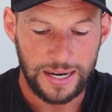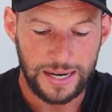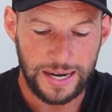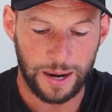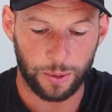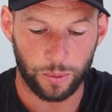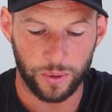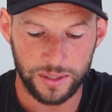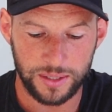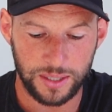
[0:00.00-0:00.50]

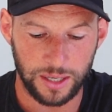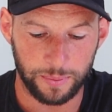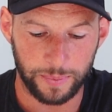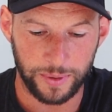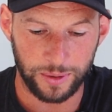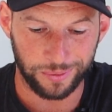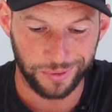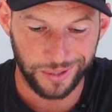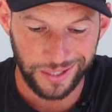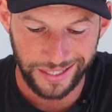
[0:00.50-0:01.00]
Now, what's going to
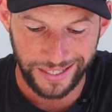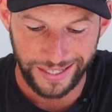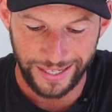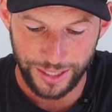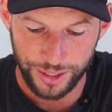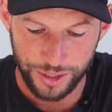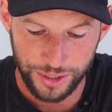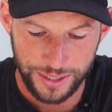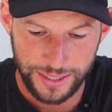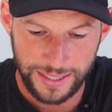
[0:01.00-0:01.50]
be really
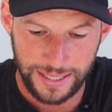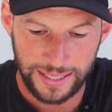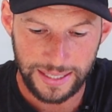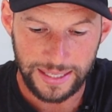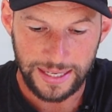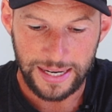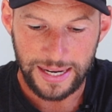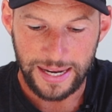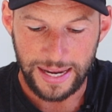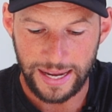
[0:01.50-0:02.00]
interesting